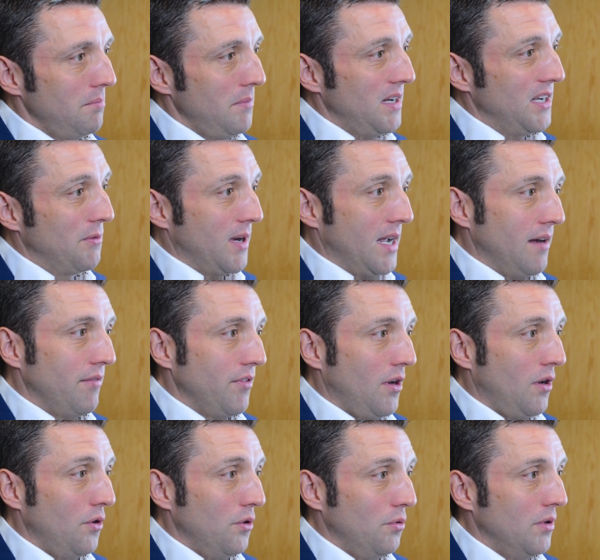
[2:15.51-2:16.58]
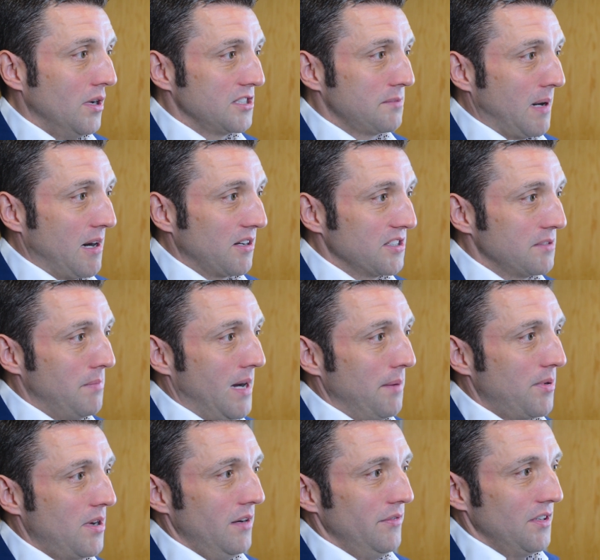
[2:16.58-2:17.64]
meaning we have the whole asparagus
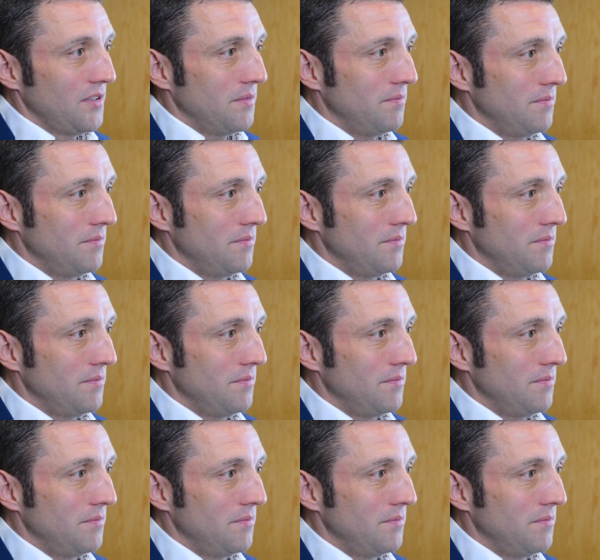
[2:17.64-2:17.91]
map covered.